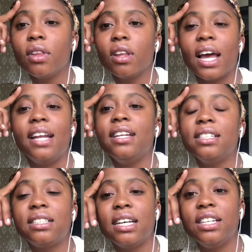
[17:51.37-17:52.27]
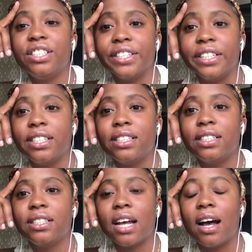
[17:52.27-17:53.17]
I didn't stay in
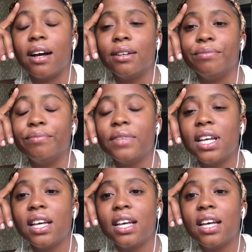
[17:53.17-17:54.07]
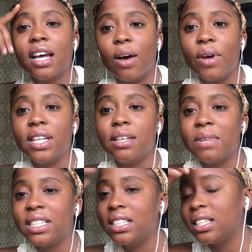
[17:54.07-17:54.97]
church. I went in my
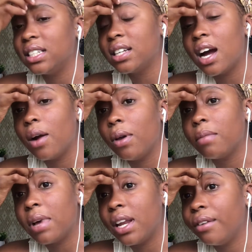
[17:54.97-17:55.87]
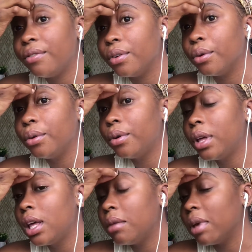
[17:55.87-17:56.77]
sister's car with my nephew
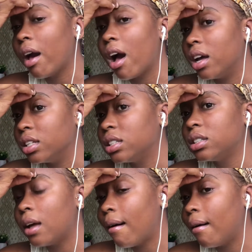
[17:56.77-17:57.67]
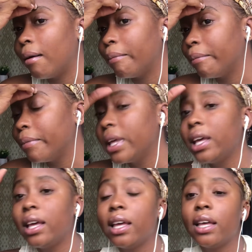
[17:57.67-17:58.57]
because
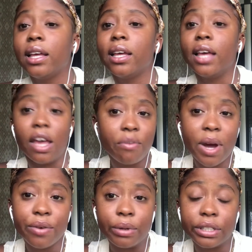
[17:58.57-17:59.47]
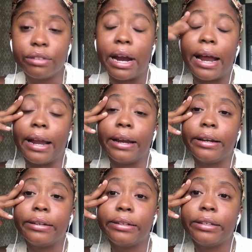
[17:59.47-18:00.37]
everybody was crying.
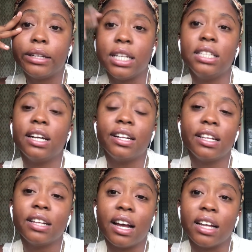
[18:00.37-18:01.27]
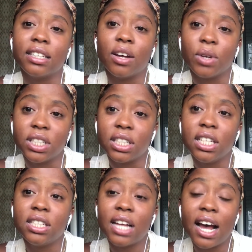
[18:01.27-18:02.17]
He started to ask a question. He
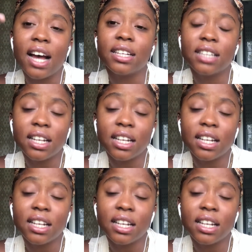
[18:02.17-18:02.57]
asked a